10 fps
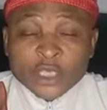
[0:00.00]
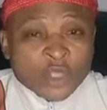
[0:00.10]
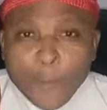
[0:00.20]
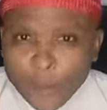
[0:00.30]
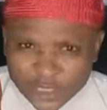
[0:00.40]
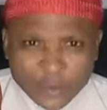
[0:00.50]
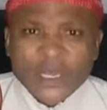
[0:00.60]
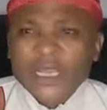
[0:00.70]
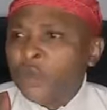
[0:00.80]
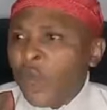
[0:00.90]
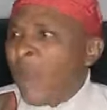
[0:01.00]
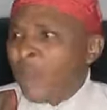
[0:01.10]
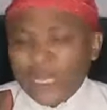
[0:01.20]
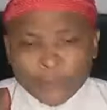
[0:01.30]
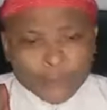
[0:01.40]
not possible. There's no how
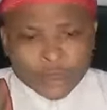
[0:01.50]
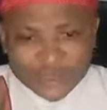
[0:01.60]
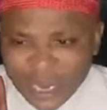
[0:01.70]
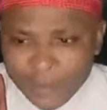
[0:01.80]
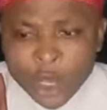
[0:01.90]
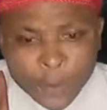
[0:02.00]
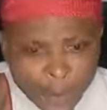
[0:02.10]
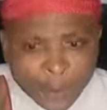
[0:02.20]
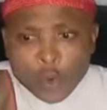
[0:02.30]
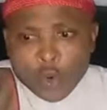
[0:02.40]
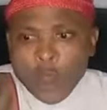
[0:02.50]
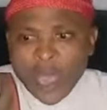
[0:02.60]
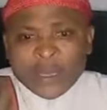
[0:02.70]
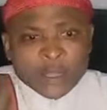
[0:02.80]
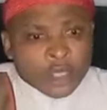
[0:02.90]
you can proscribe people who
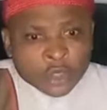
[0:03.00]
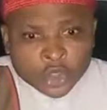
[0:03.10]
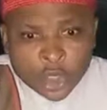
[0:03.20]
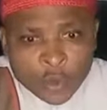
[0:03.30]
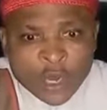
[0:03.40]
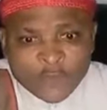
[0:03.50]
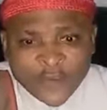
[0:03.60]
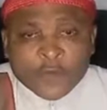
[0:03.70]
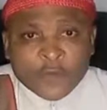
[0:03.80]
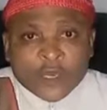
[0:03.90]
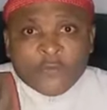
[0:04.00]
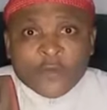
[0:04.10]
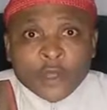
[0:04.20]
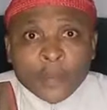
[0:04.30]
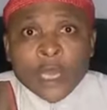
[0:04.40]
are genuinely fighting for their
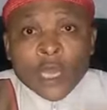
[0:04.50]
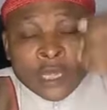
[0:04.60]
freedom.